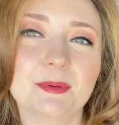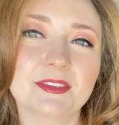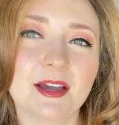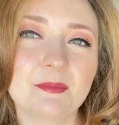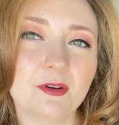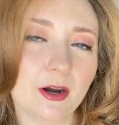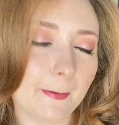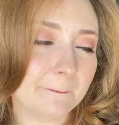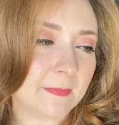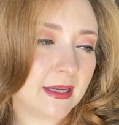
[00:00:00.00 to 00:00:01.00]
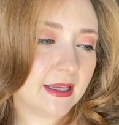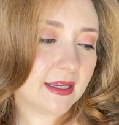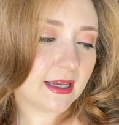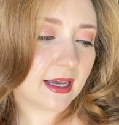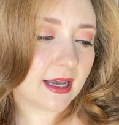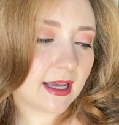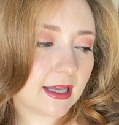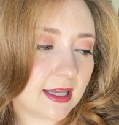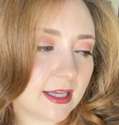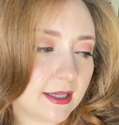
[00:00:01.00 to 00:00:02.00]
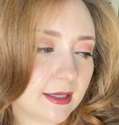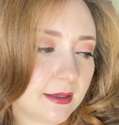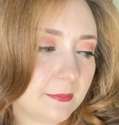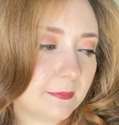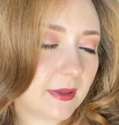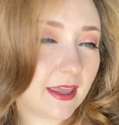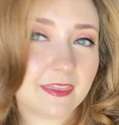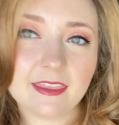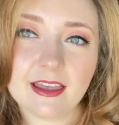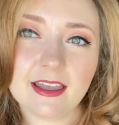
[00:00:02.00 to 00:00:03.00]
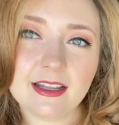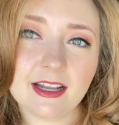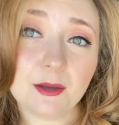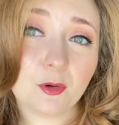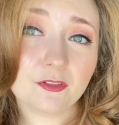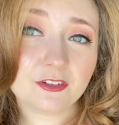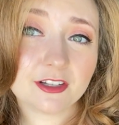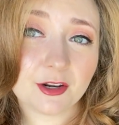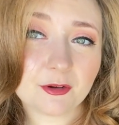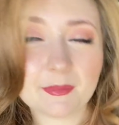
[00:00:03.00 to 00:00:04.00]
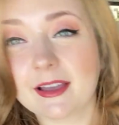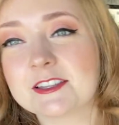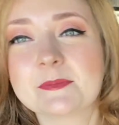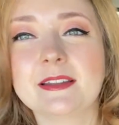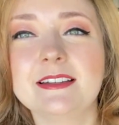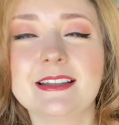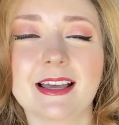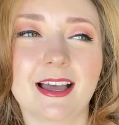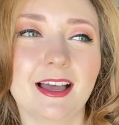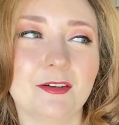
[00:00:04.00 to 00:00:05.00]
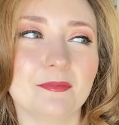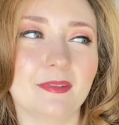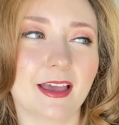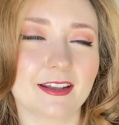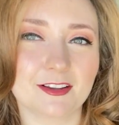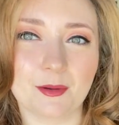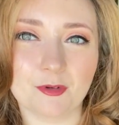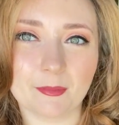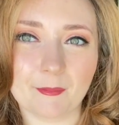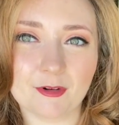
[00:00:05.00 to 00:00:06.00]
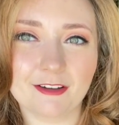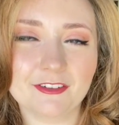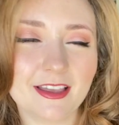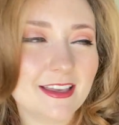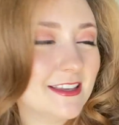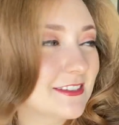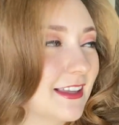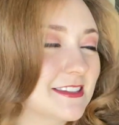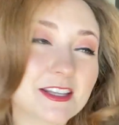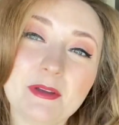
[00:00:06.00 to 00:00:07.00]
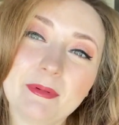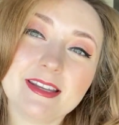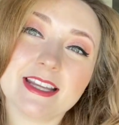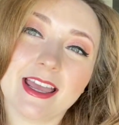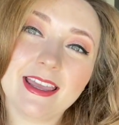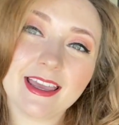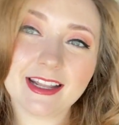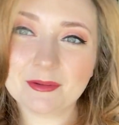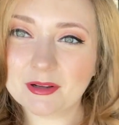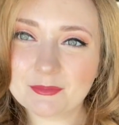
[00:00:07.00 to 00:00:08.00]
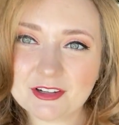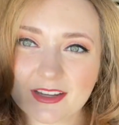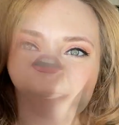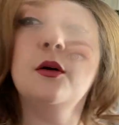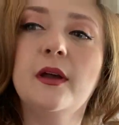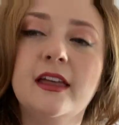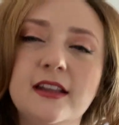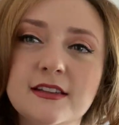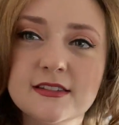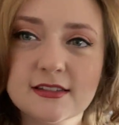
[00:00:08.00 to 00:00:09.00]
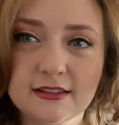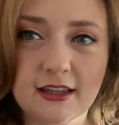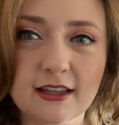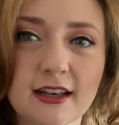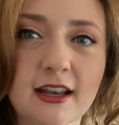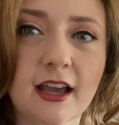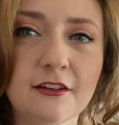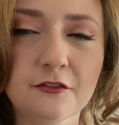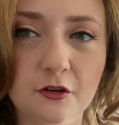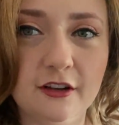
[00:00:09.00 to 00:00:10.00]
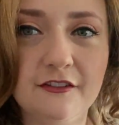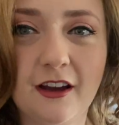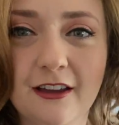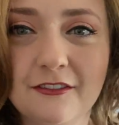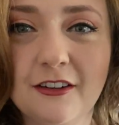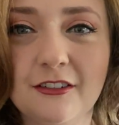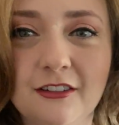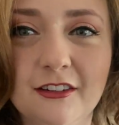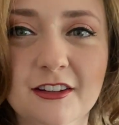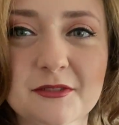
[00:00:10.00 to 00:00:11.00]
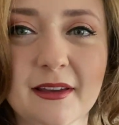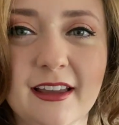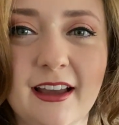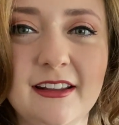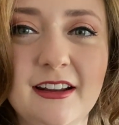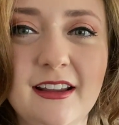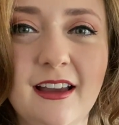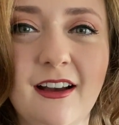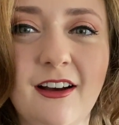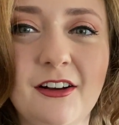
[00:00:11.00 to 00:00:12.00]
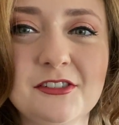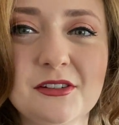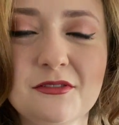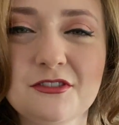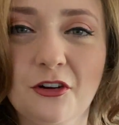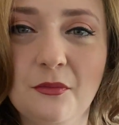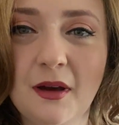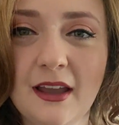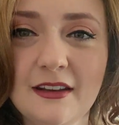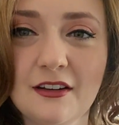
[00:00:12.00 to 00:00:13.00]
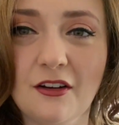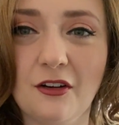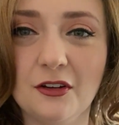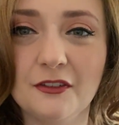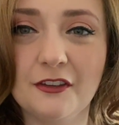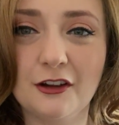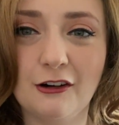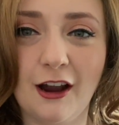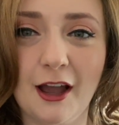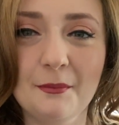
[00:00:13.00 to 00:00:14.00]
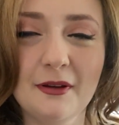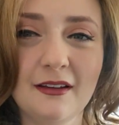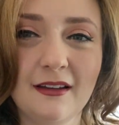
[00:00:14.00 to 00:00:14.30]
about that more. Um, and then I'm going for dinner with my husband um, at a club we're a member of. So that's gonna be my day, and I'm gonna bring you guys. So it is like 9:45. Oh look, there's my cat. Also, don't mind all of the crap.